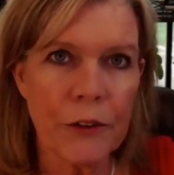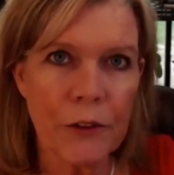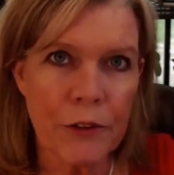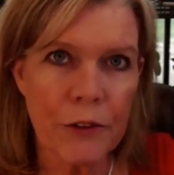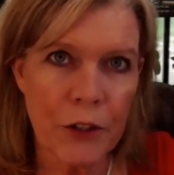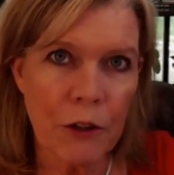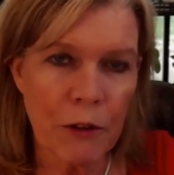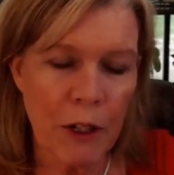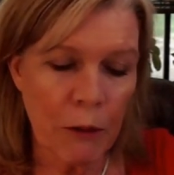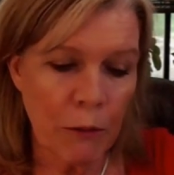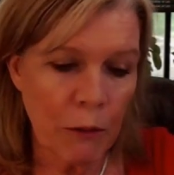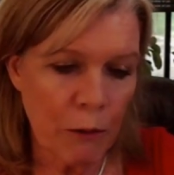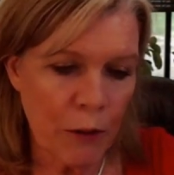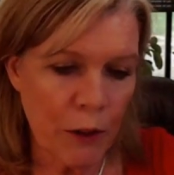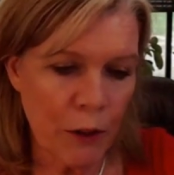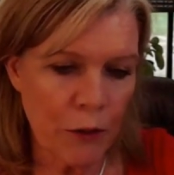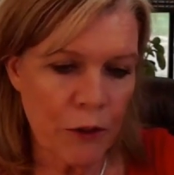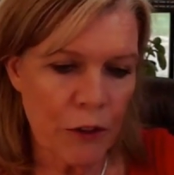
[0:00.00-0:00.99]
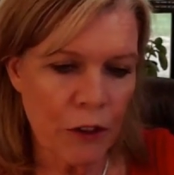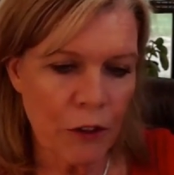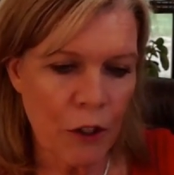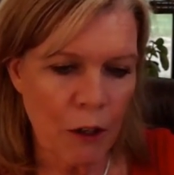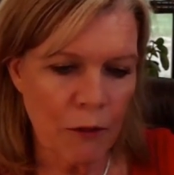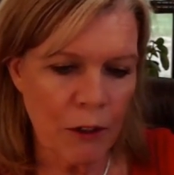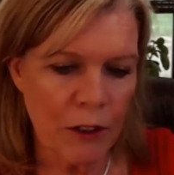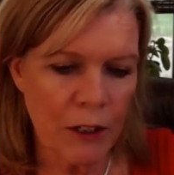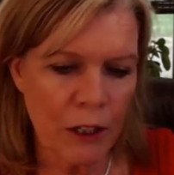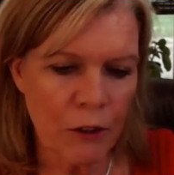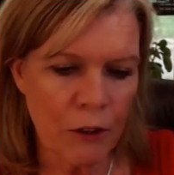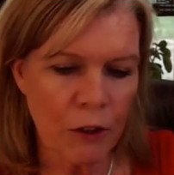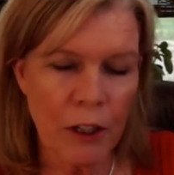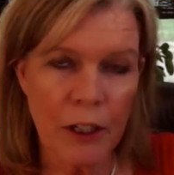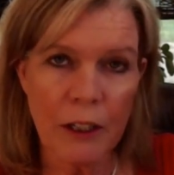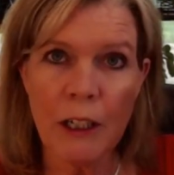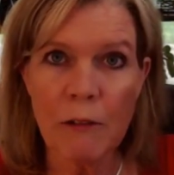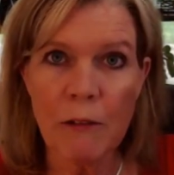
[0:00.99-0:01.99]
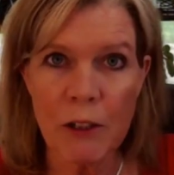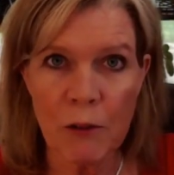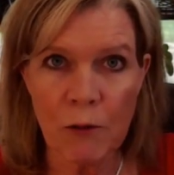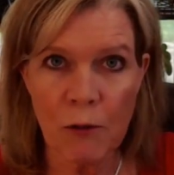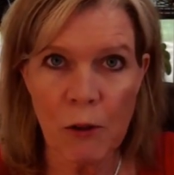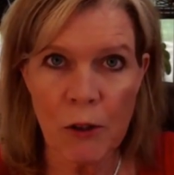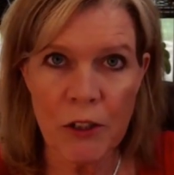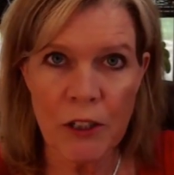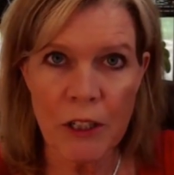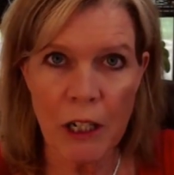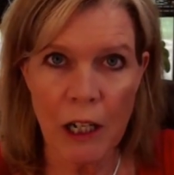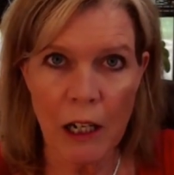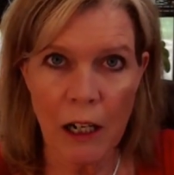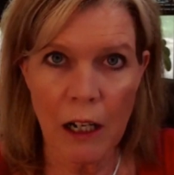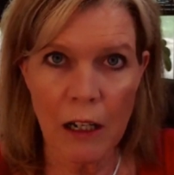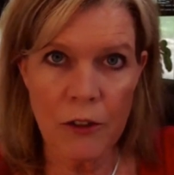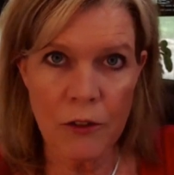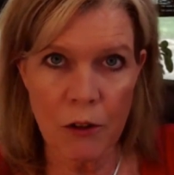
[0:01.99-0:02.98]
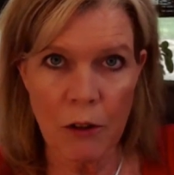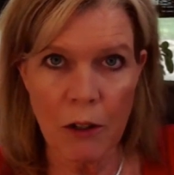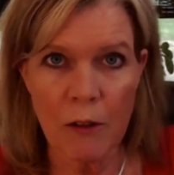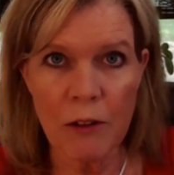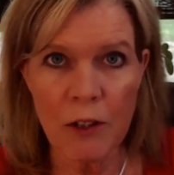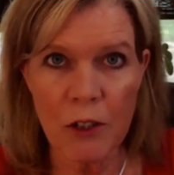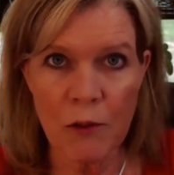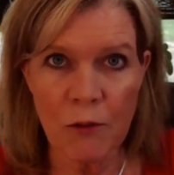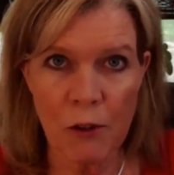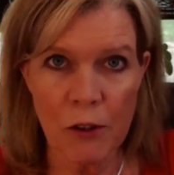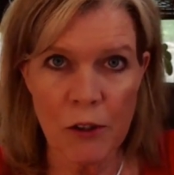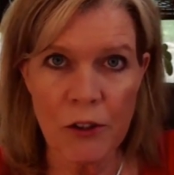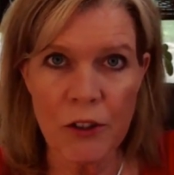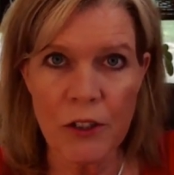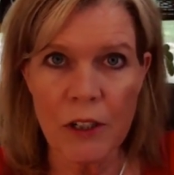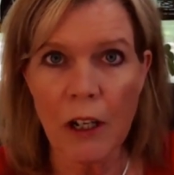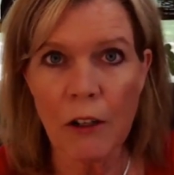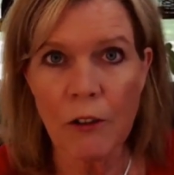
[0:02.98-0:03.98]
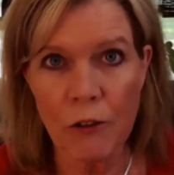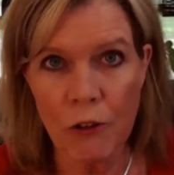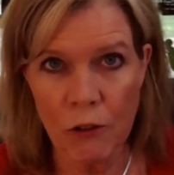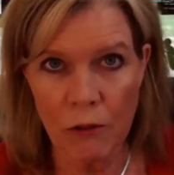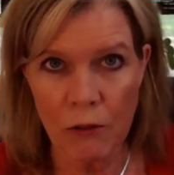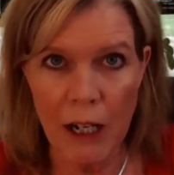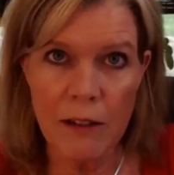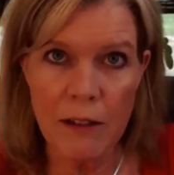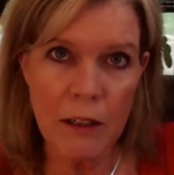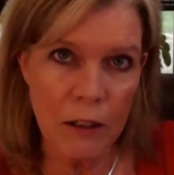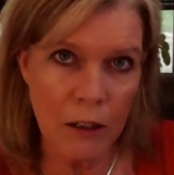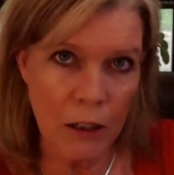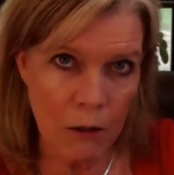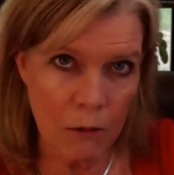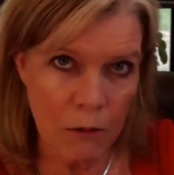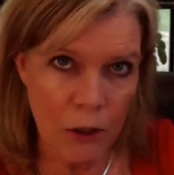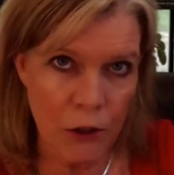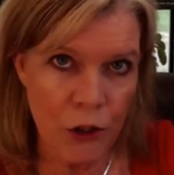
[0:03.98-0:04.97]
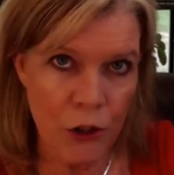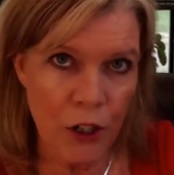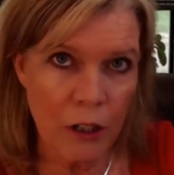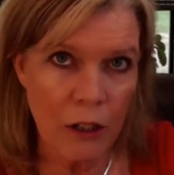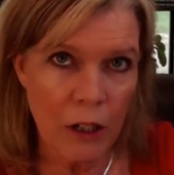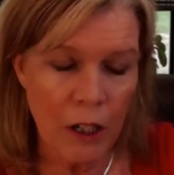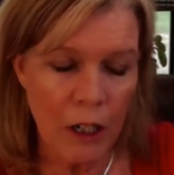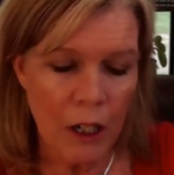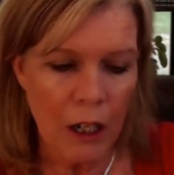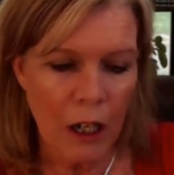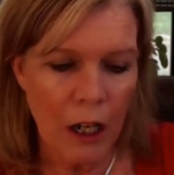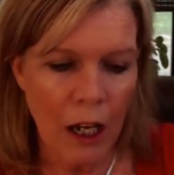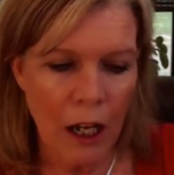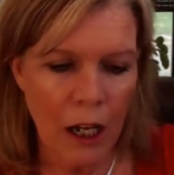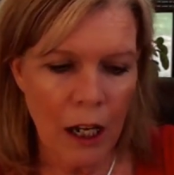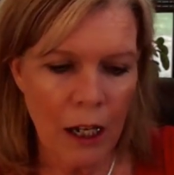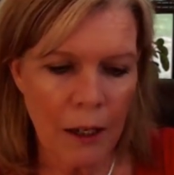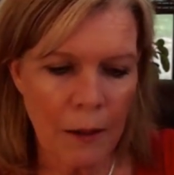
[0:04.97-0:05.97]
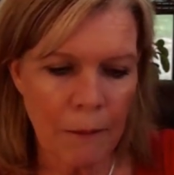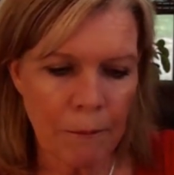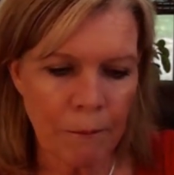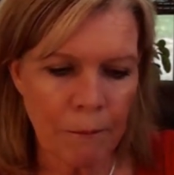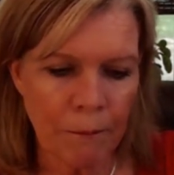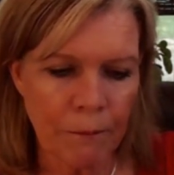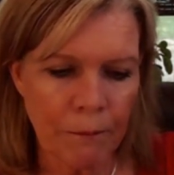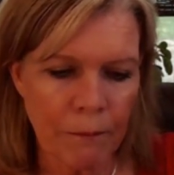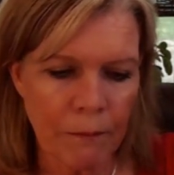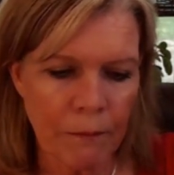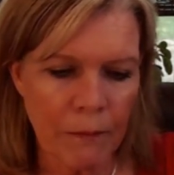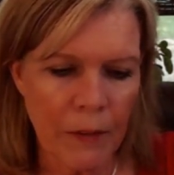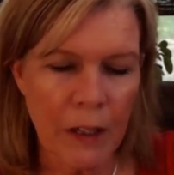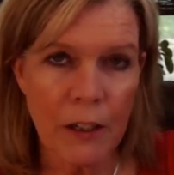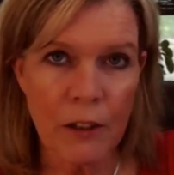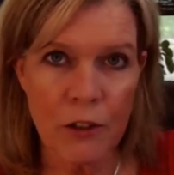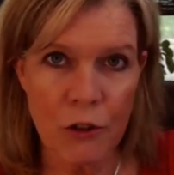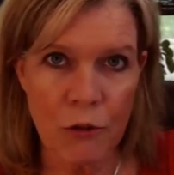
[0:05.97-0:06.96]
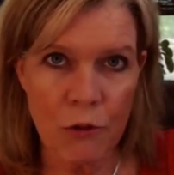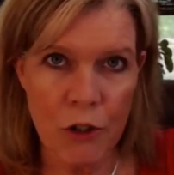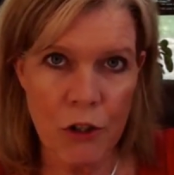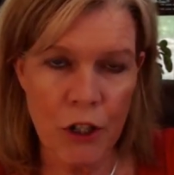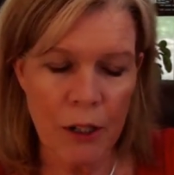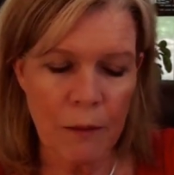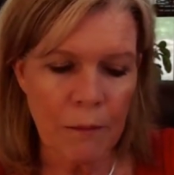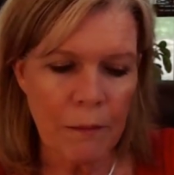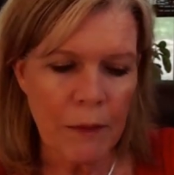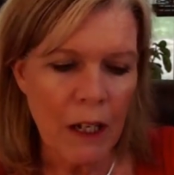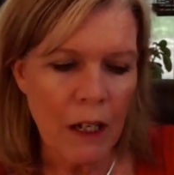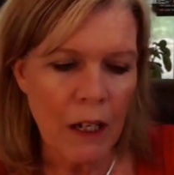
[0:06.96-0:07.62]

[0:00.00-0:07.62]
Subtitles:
So they refused lawful tender, and then it was forced. So it was forced under duress and coercion and extortion